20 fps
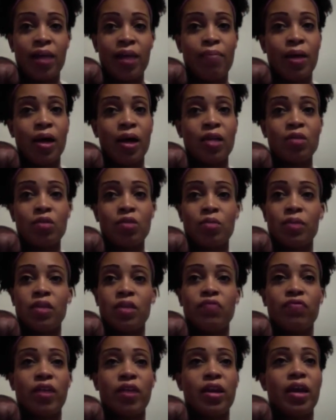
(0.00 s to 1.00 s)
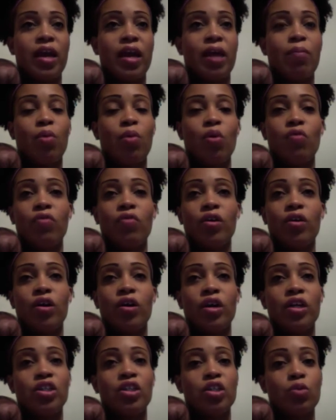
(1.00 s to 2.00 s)
My husband's best friend came over.
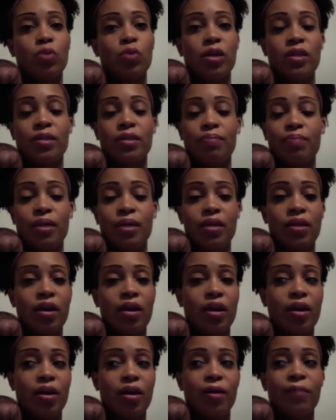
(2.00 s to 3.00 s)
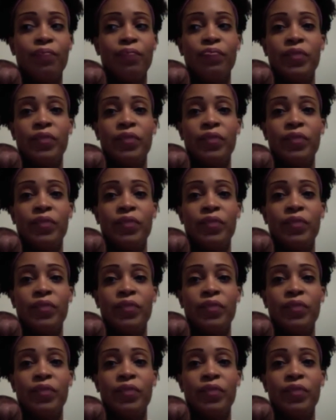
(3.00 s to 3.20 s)
He just wanted to be there